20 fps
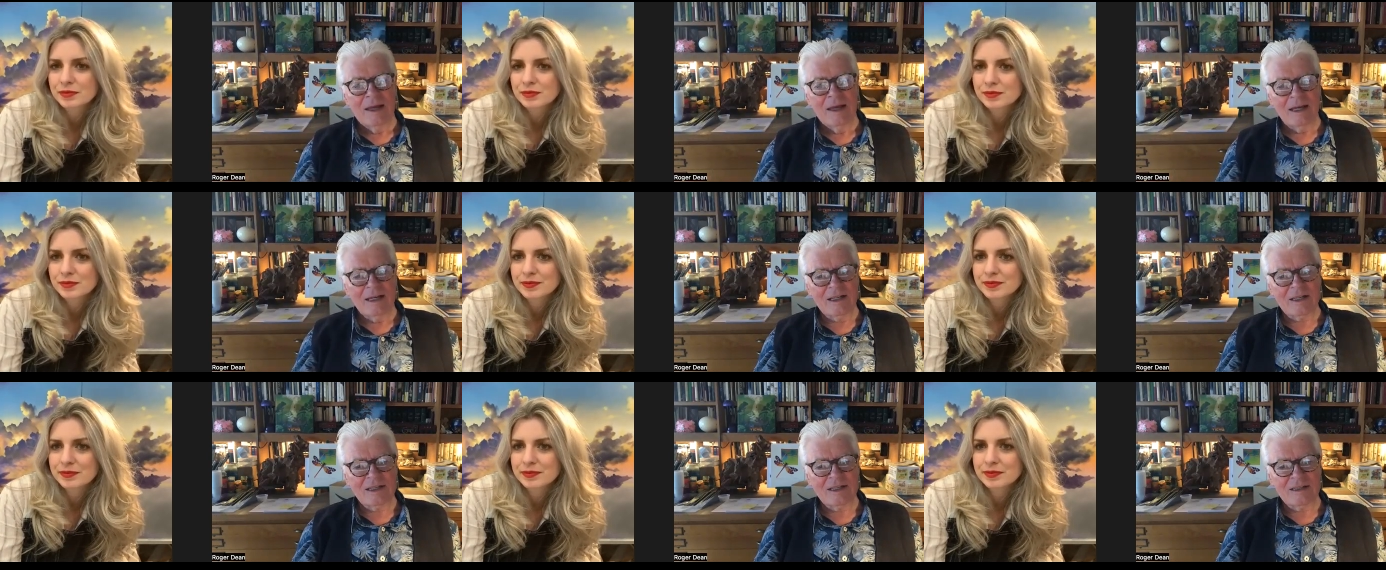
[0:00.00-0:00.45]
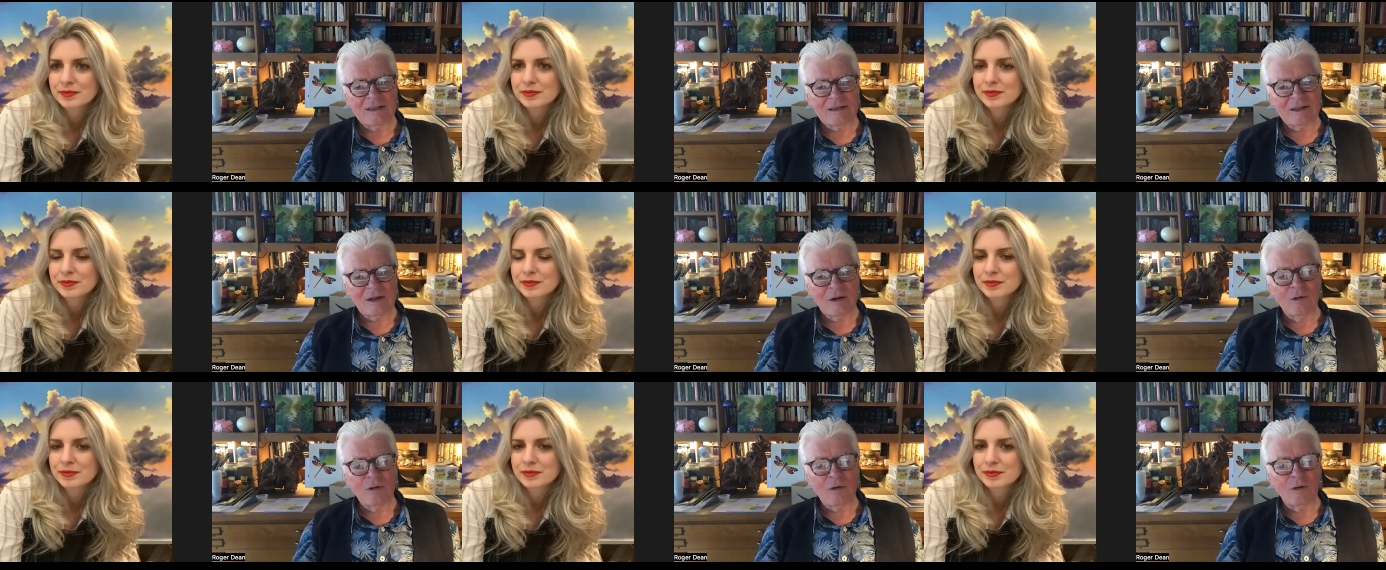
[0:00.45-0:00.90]

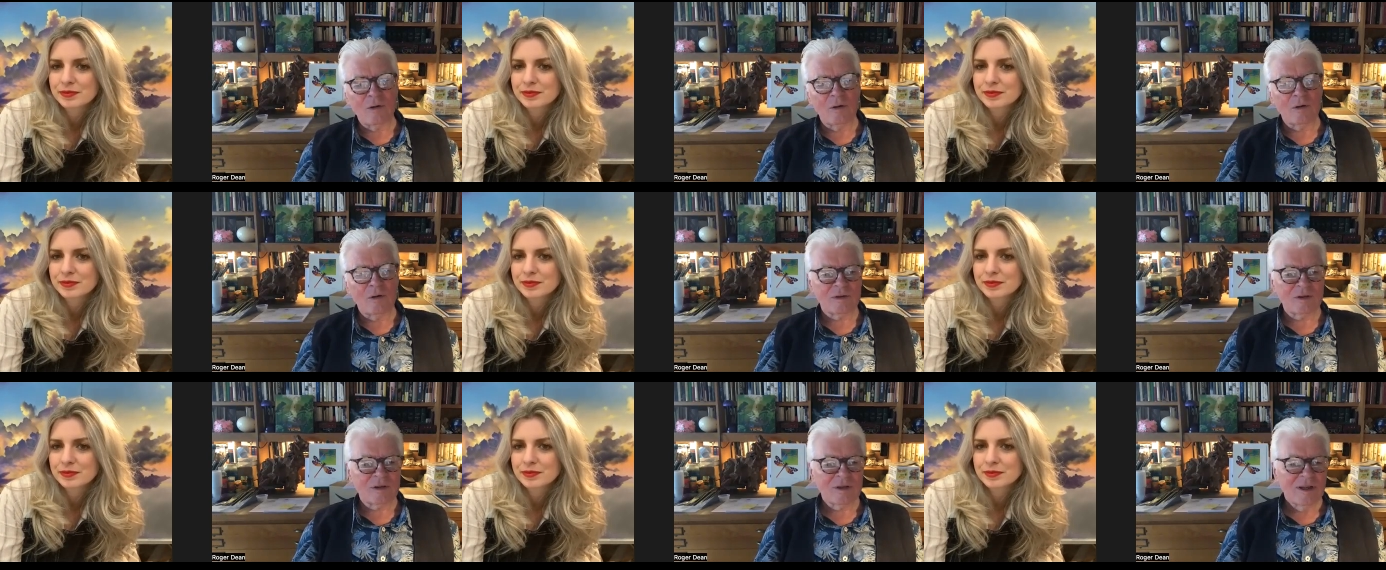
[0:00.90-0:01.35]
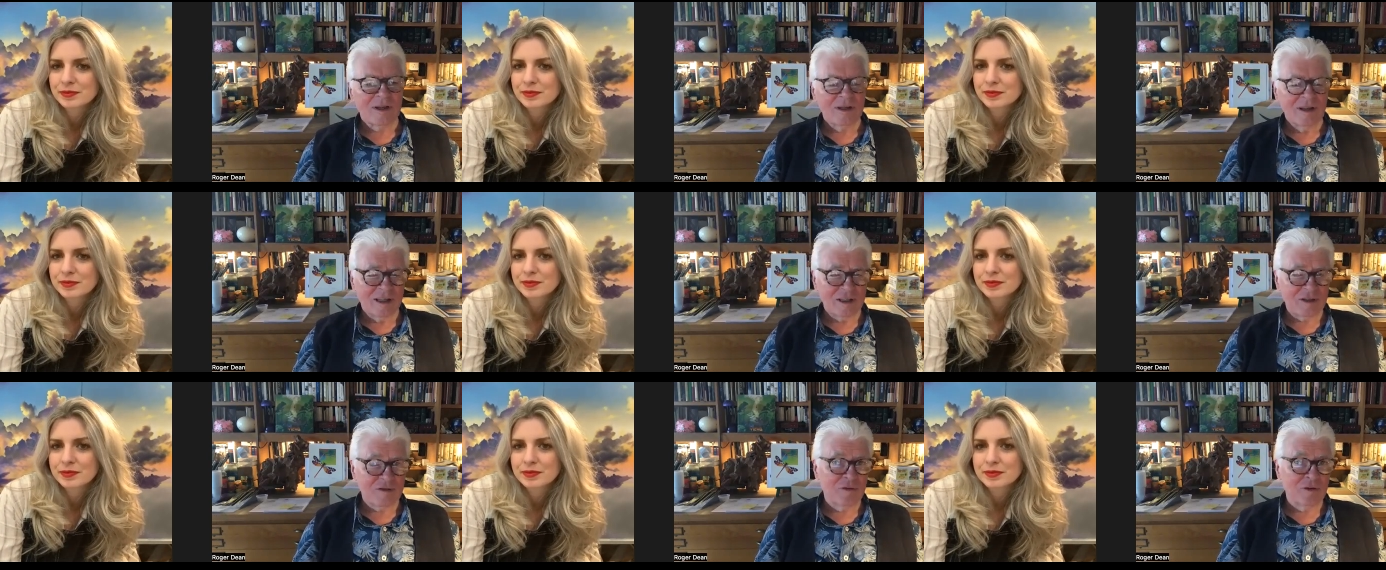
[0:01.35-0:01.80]
Speaker 1: it's called
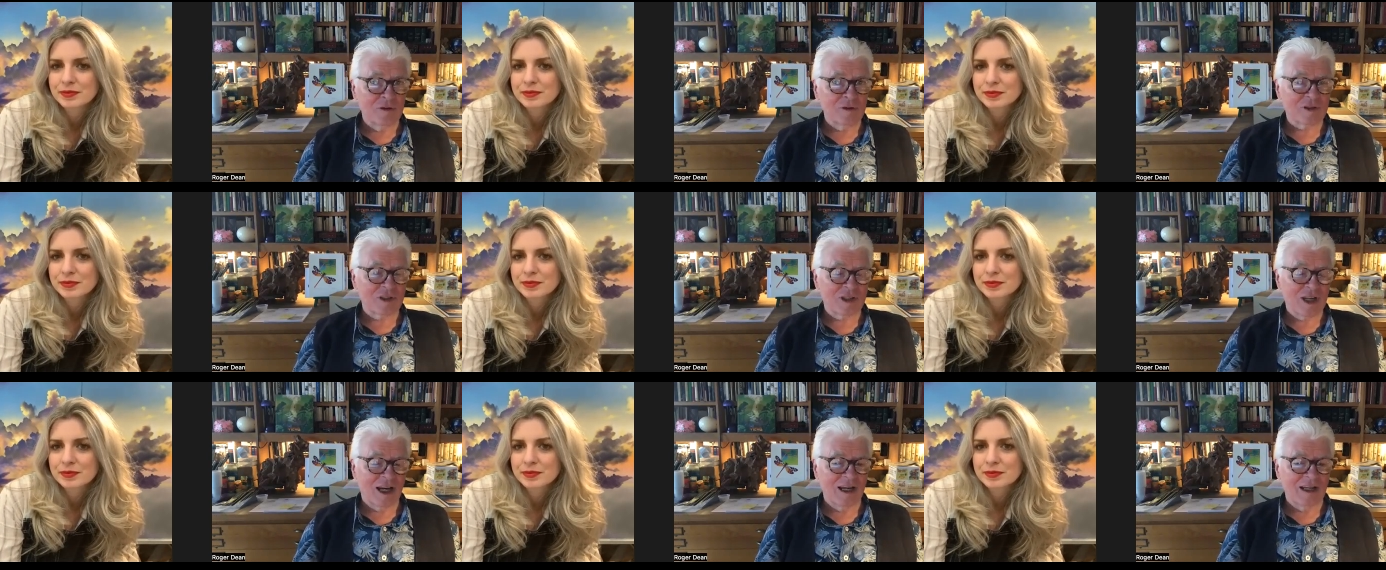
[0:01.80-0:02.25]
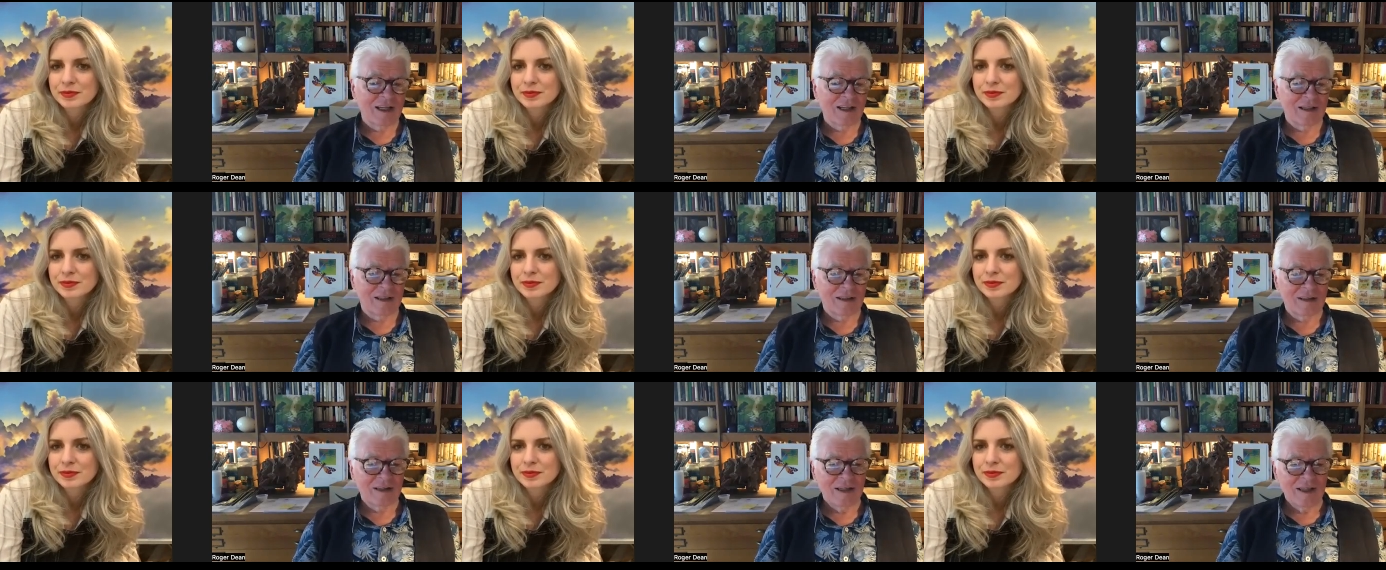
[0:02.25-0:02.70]
its full
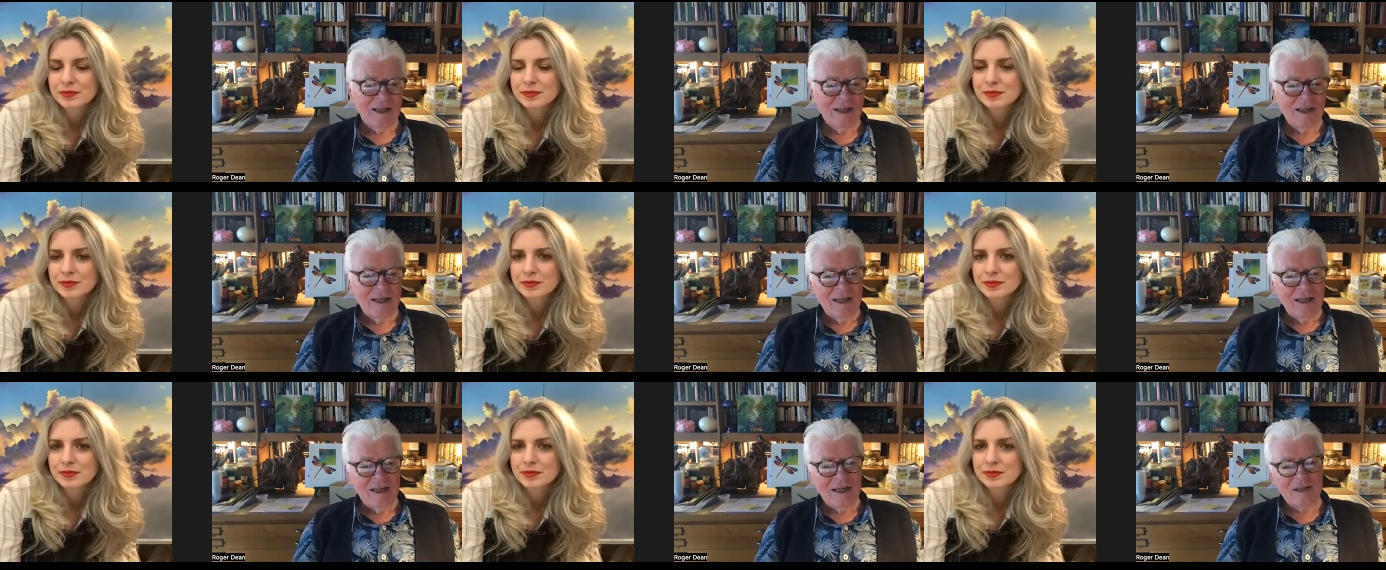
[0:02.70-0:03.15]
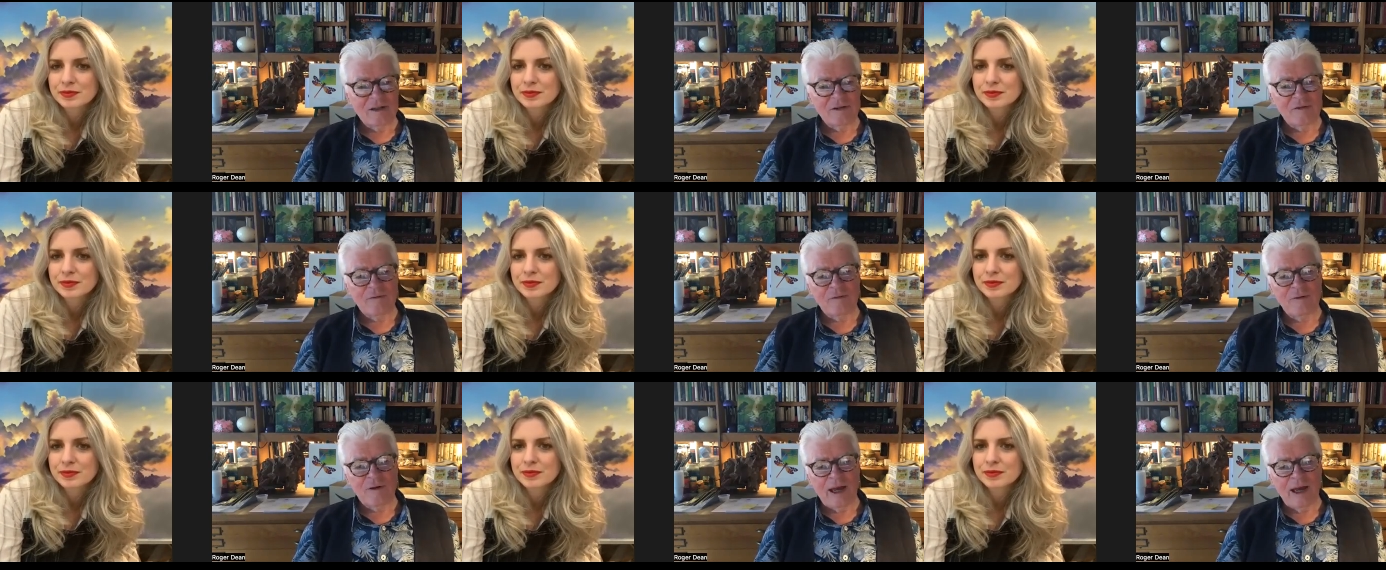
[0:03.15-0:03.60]
title
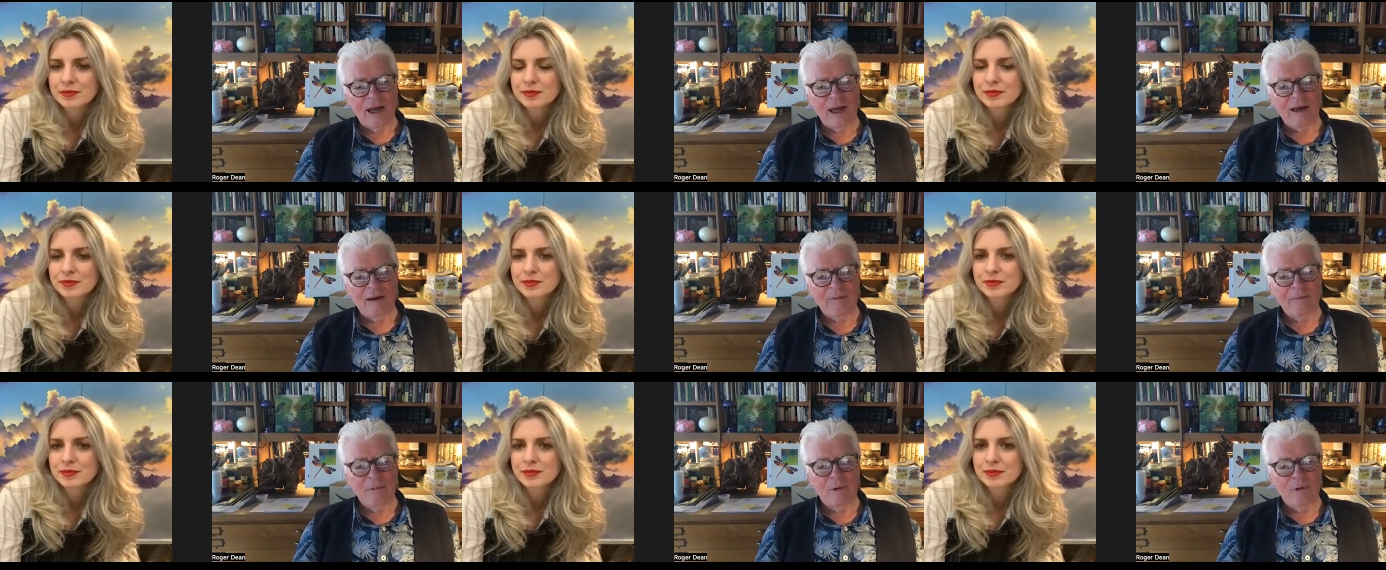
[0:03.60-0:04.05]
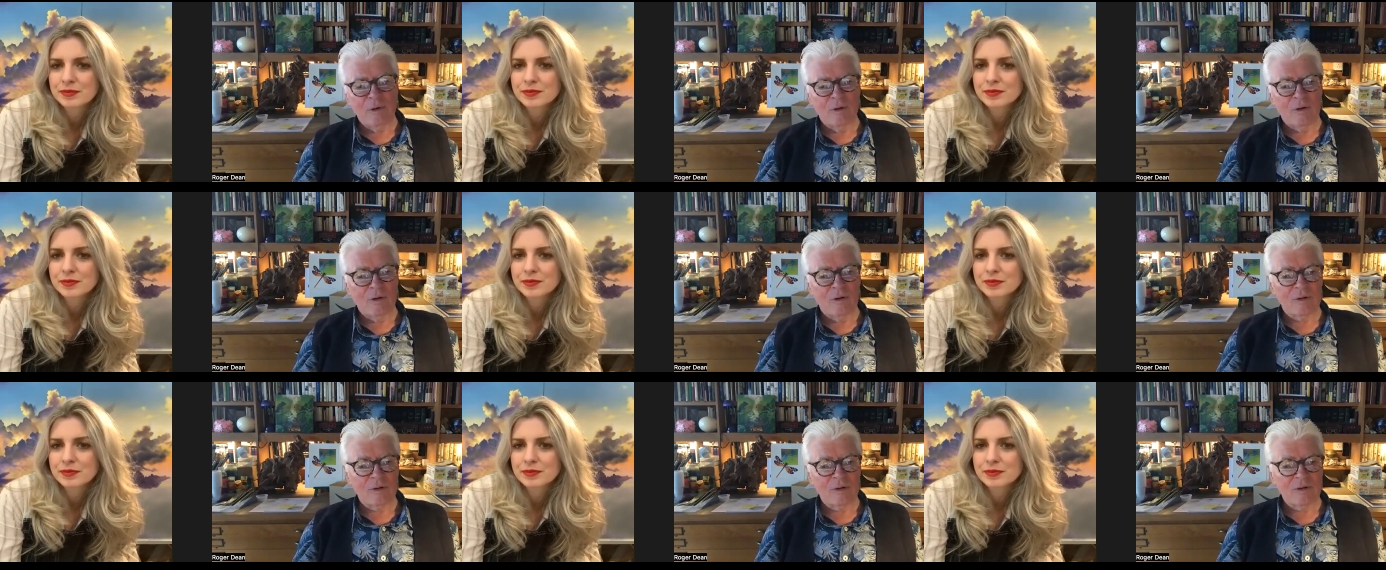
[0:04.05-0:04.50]
is
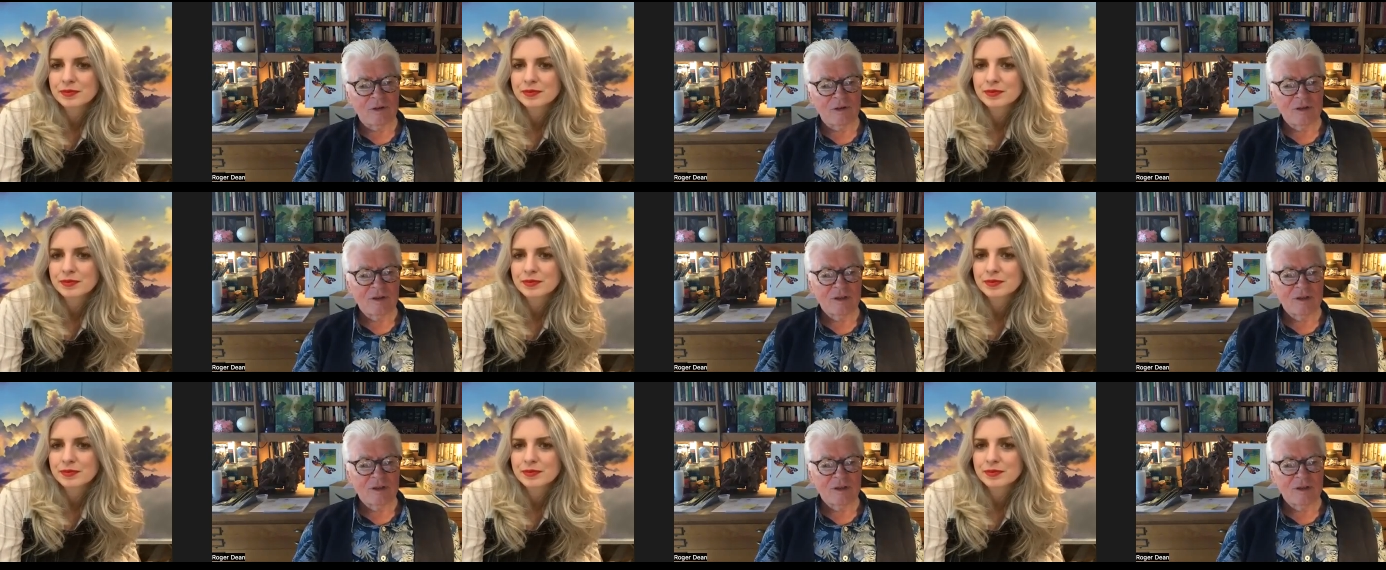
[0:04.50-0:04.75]
Fairport